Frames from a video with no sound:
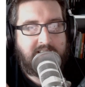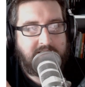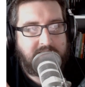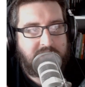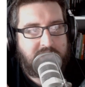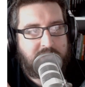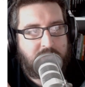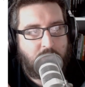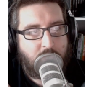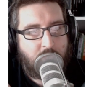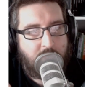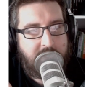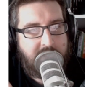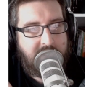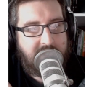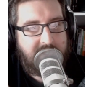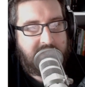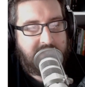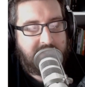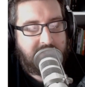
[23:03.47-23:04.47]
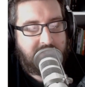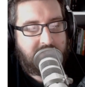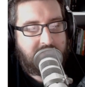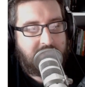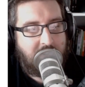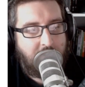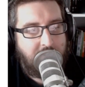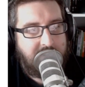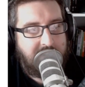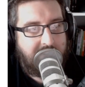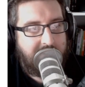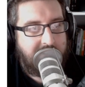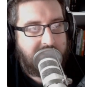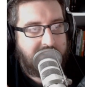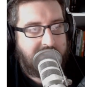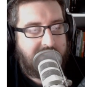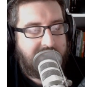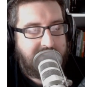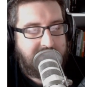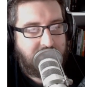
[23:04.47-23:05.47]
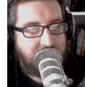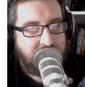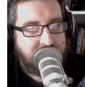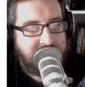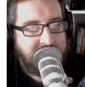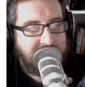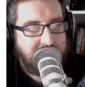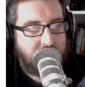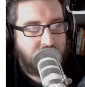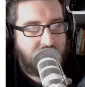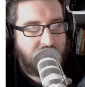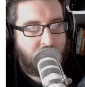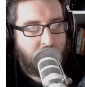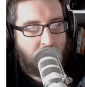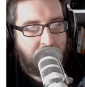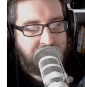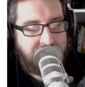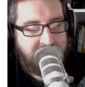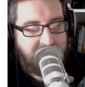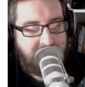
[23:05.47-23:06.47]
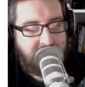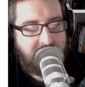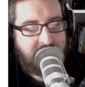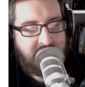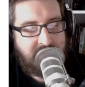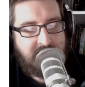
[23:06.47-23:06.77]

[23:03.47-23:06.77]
the story and going down an interesting sort of what if.